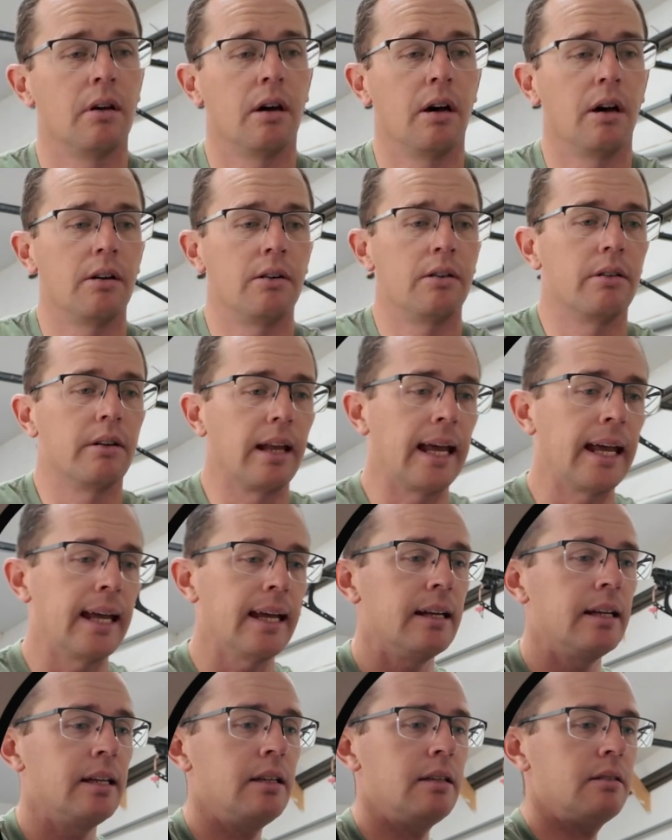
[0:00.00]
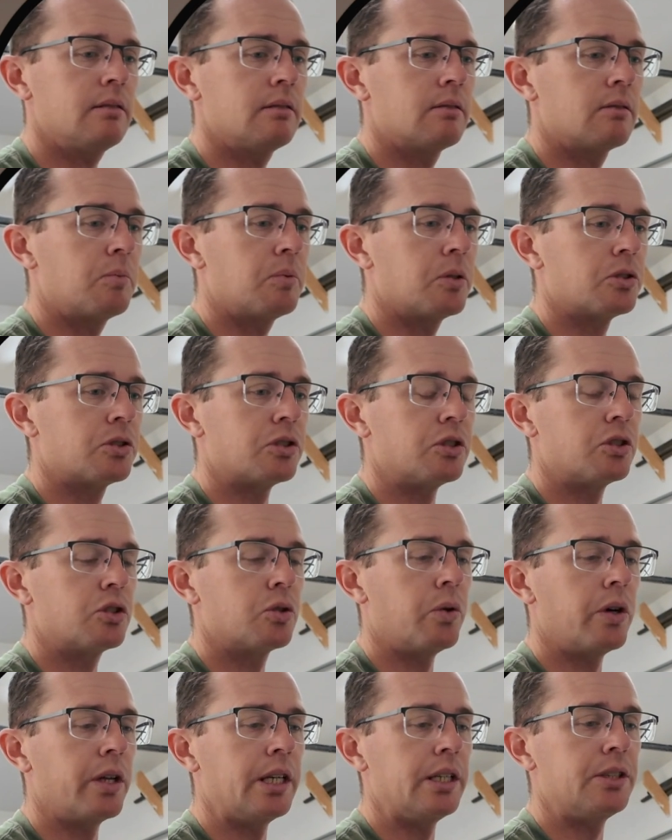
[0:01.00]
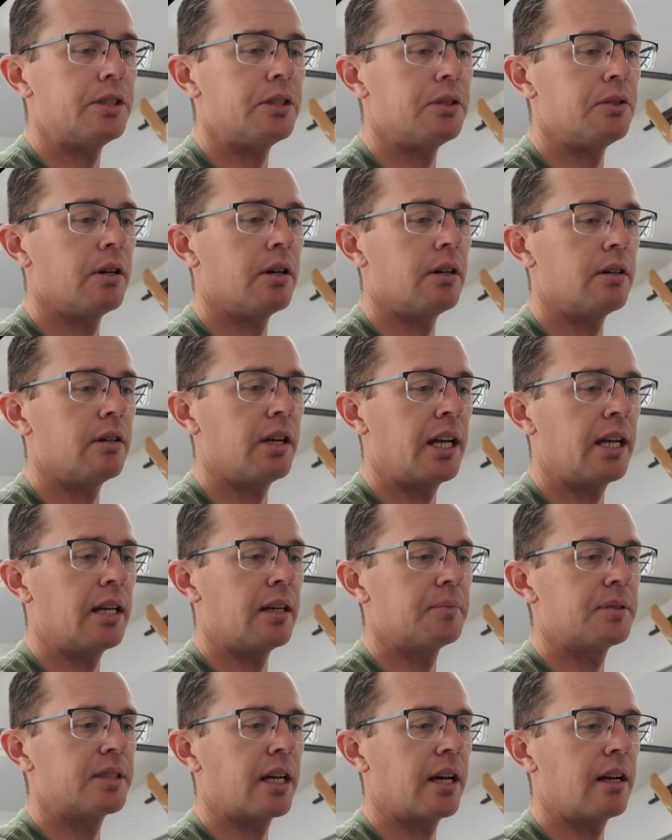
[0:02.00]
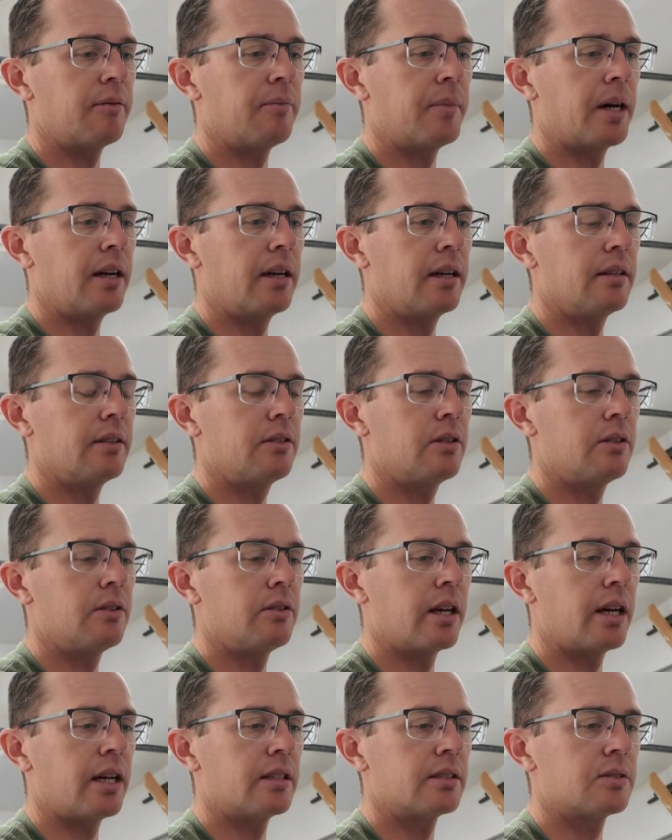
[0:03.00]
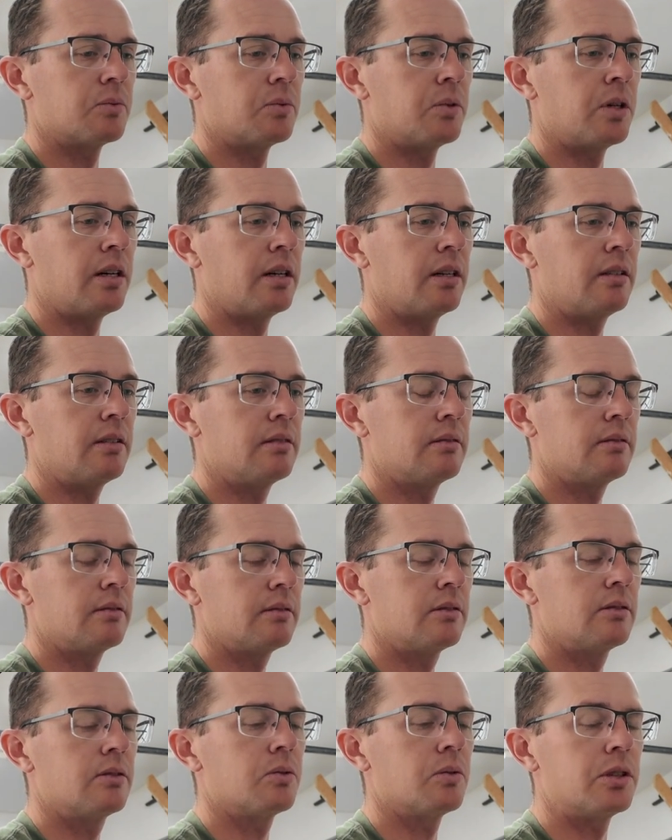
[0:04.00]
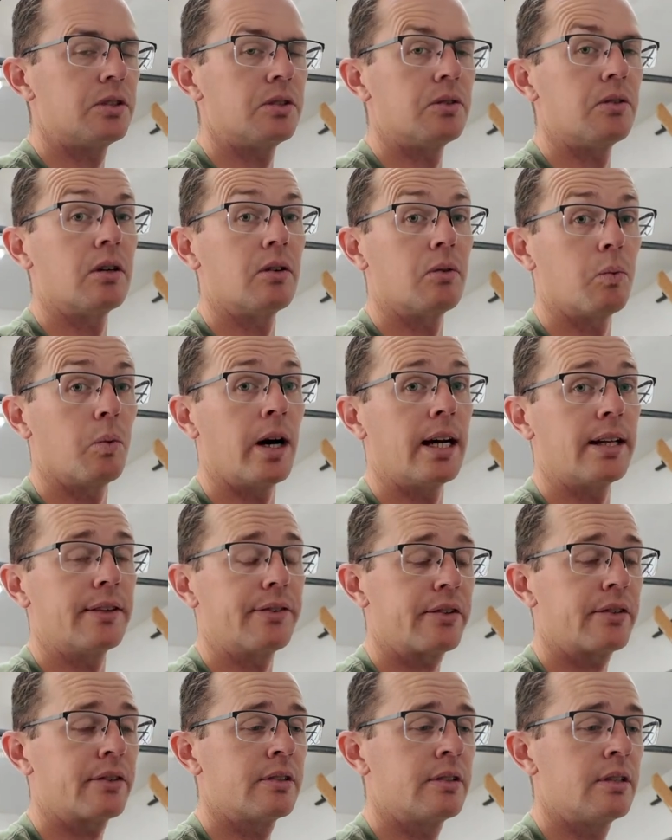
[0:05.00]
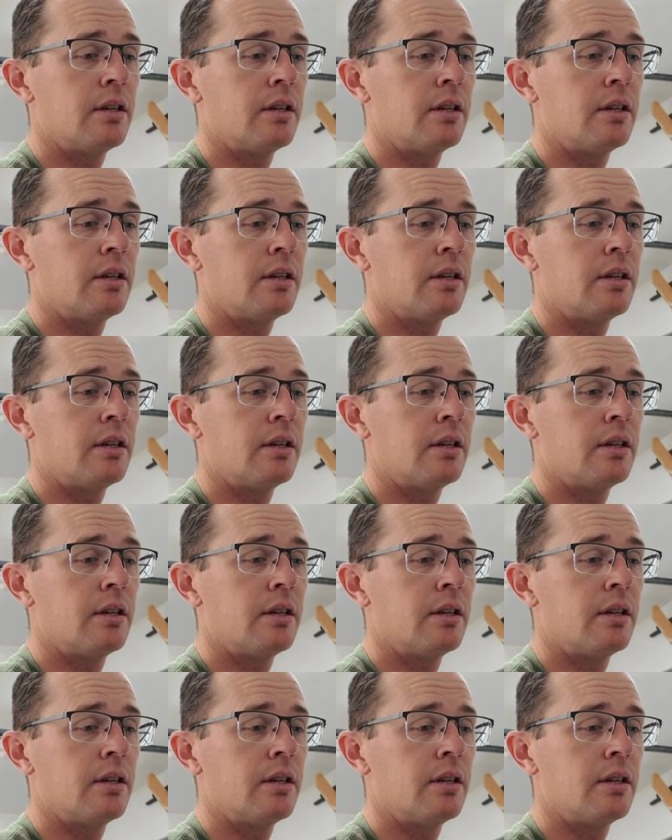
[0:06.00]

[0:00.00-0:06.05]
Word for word: 180. We're pushing 2200 amps out of my 2000 watt, 2200 watts